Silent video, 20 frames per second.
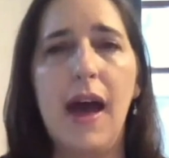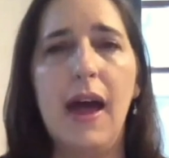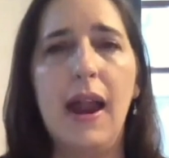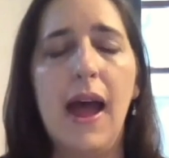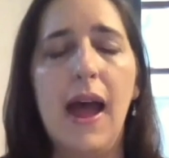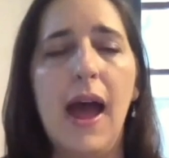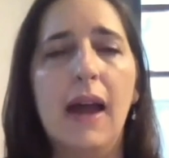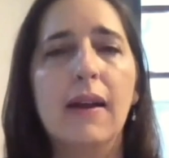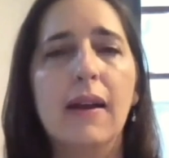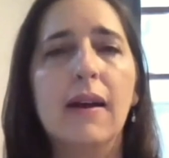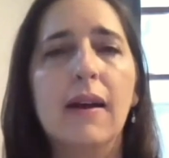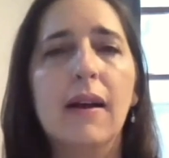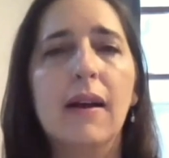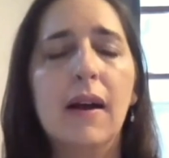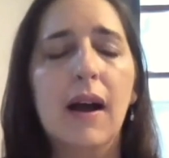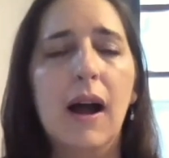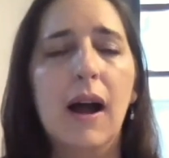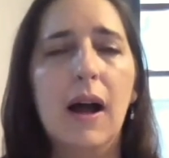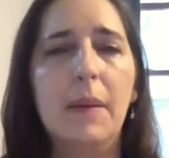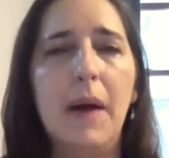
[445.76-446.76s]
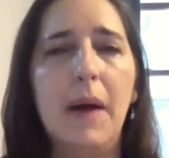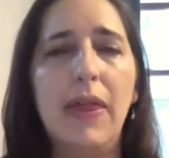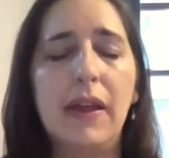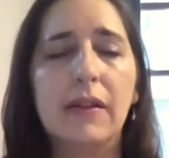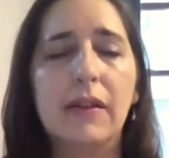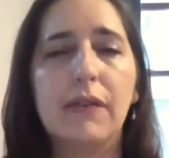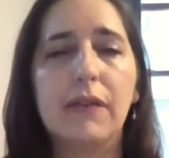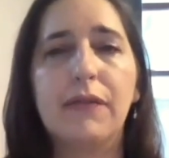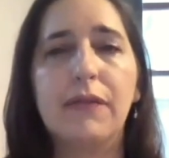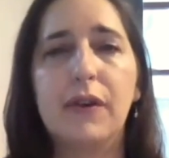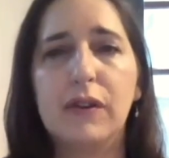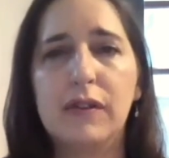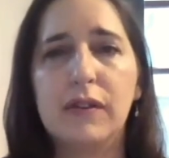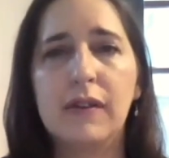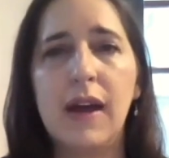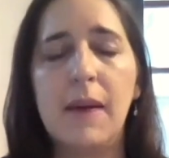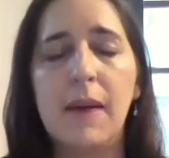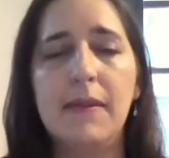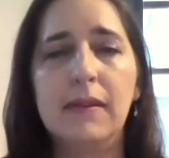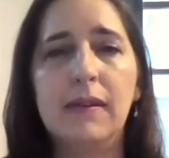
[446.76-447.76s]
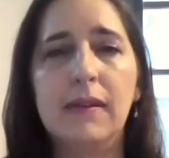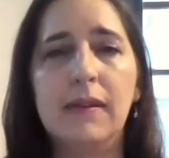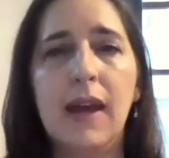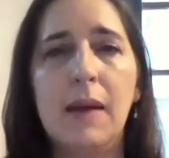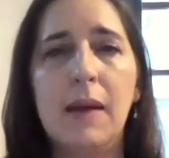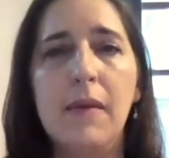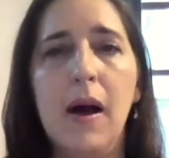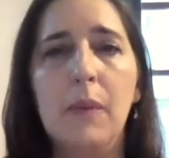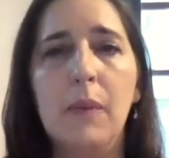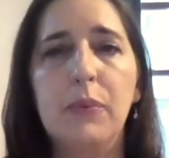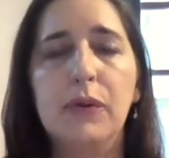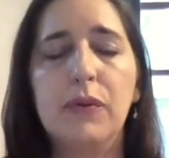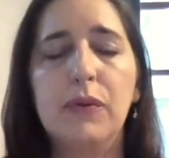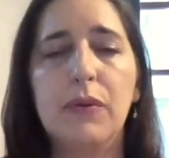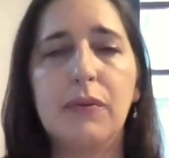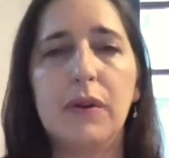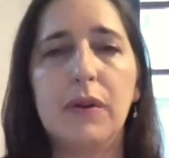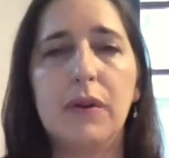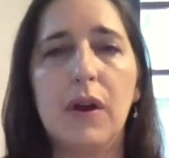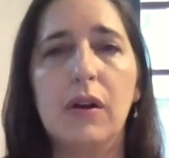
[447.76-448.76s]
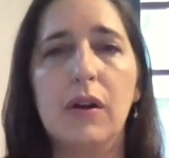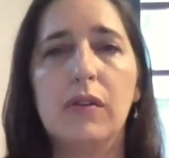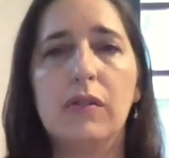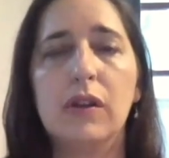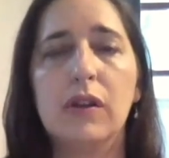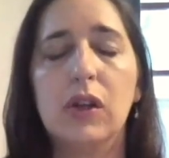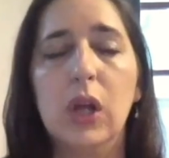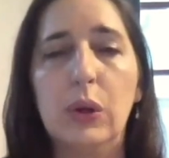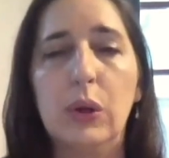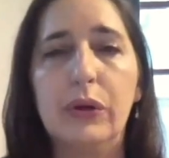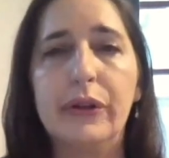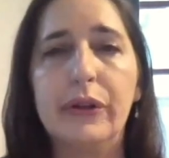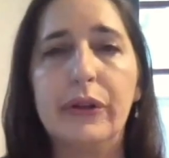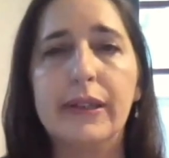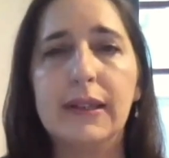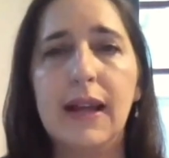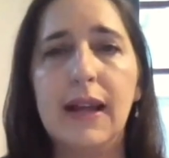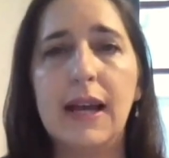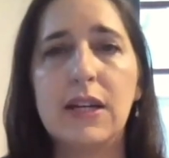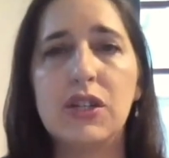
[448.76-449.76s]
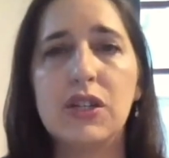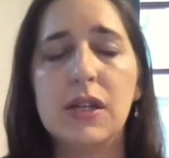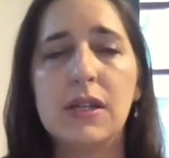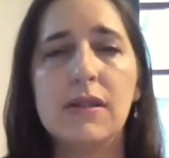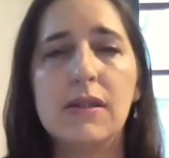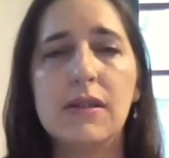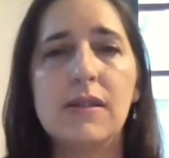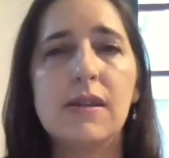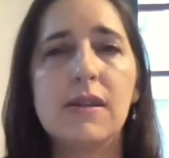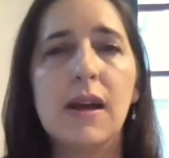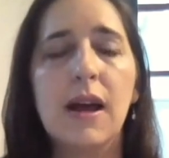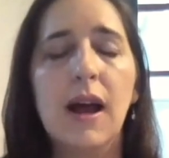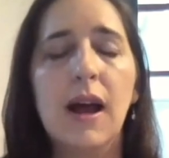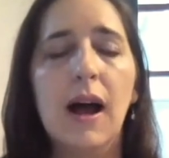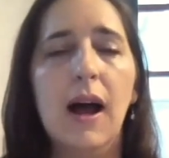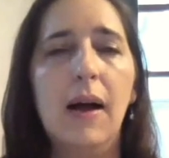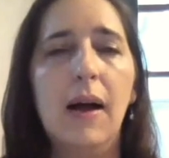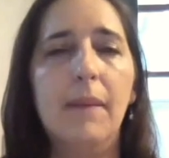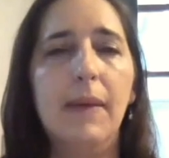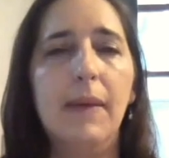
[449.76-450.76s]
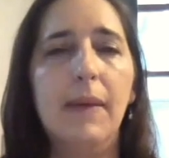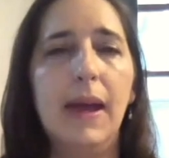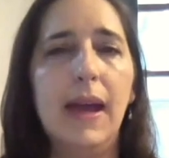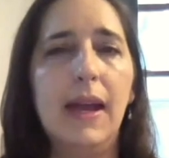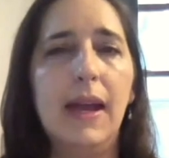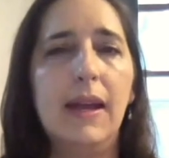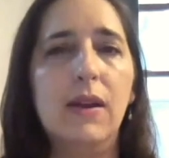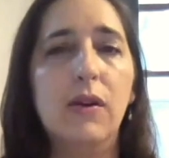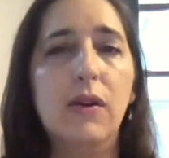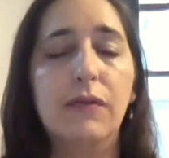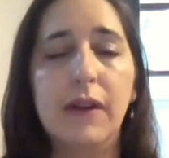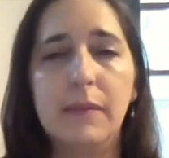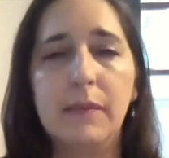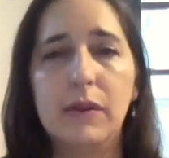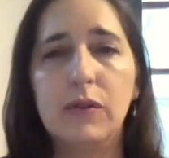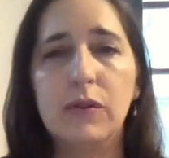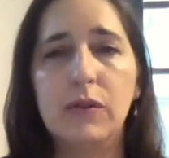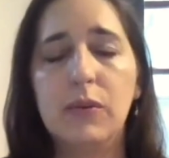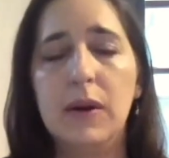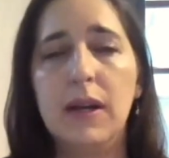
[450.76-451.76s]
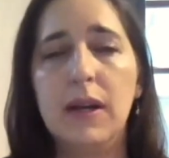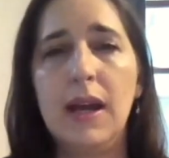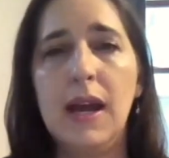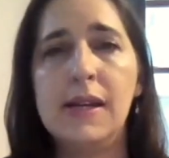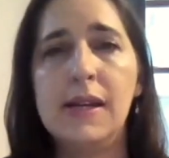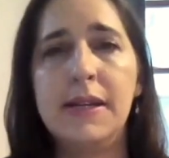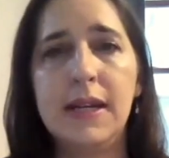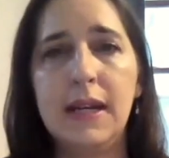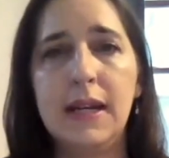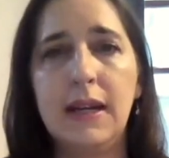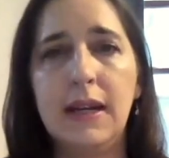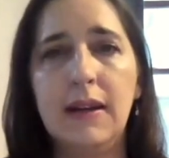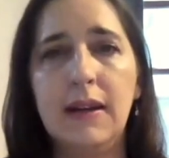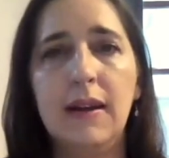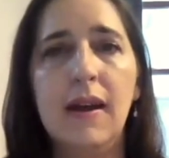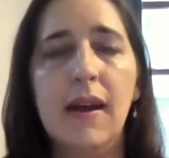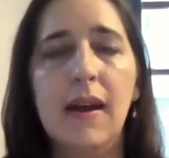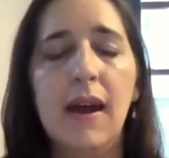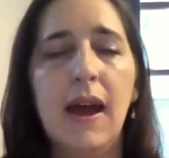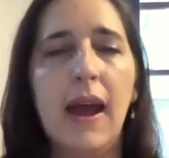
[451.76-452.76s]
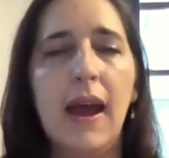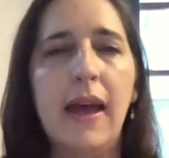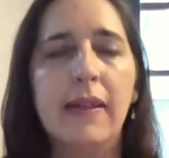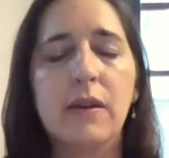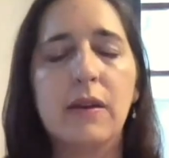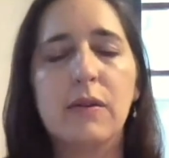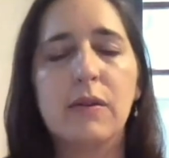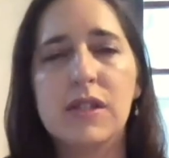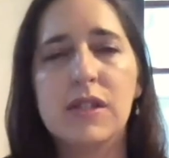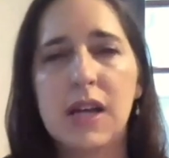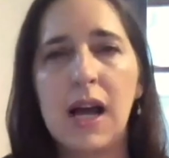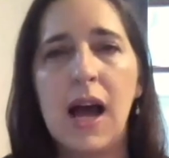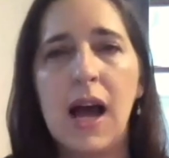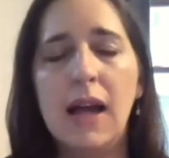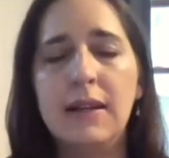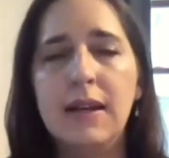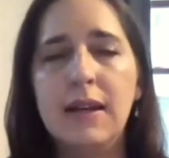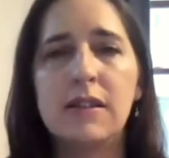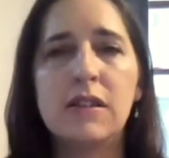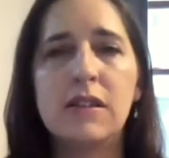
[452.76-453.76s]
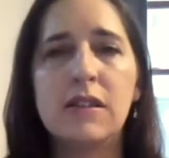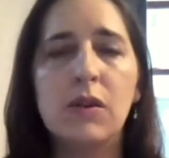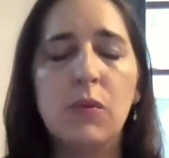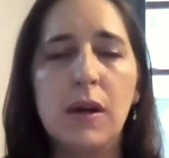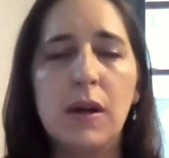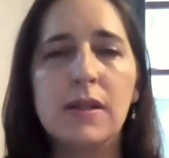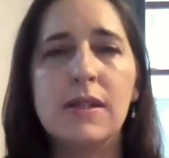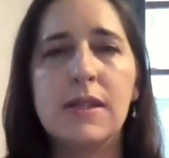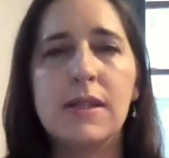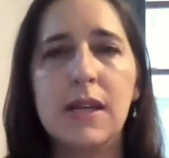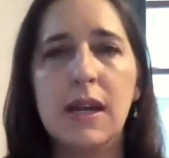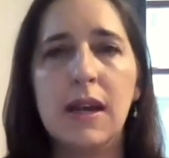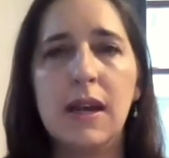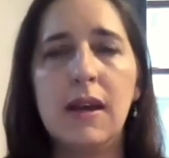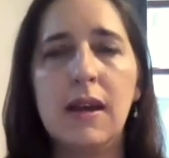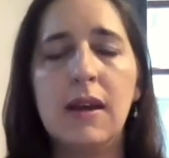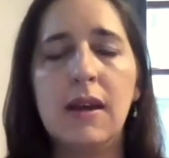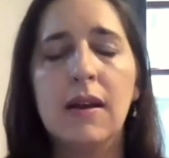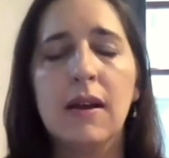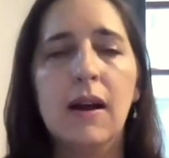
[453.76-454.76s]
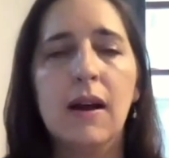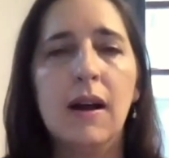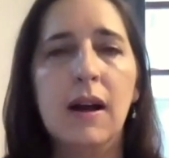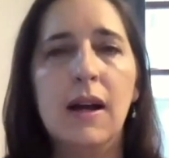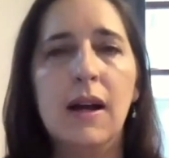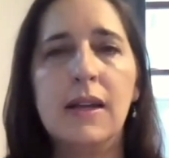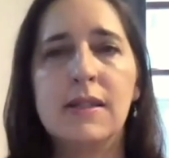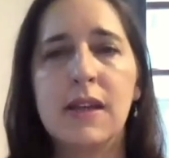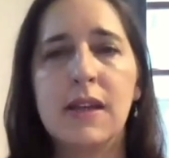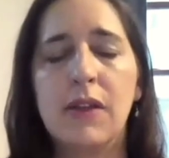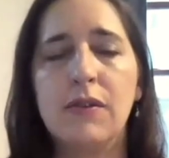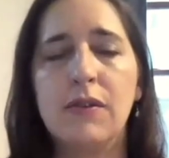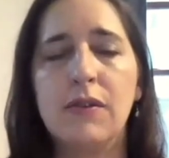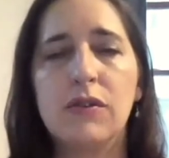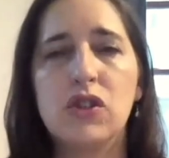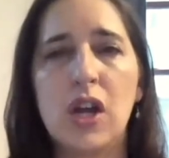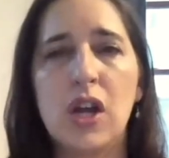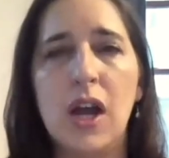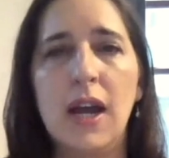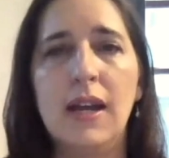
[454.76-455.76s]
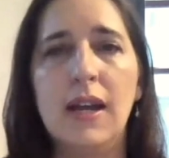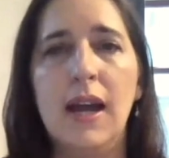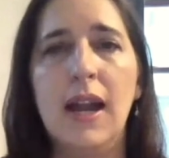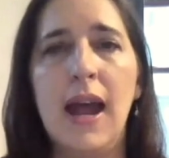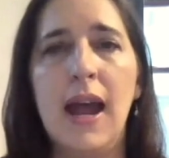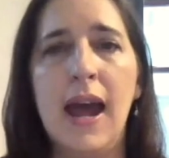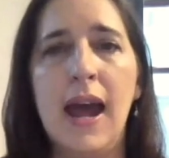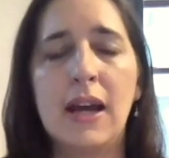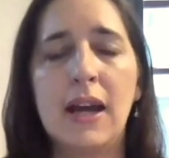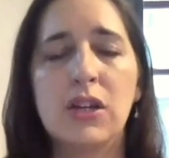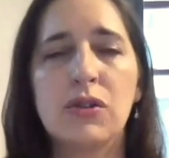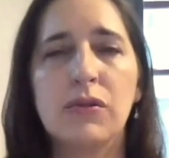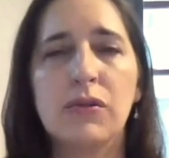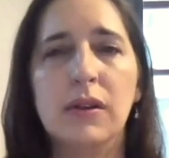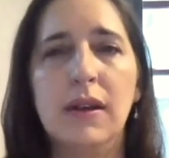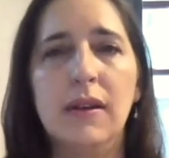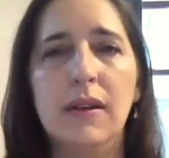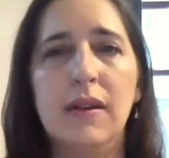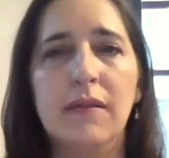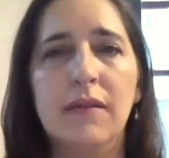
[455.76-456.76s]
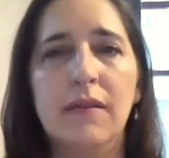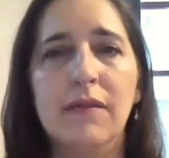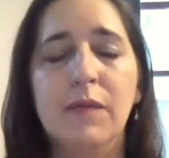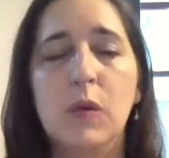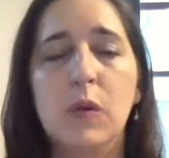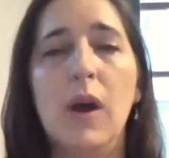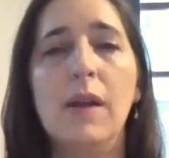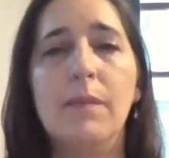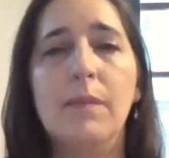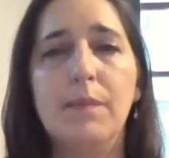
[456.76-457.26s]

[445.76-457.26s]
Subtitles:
And I think the first time this came up was with regards to local elections in November 2018. And there was a contest in one city in southern China, and actually the quite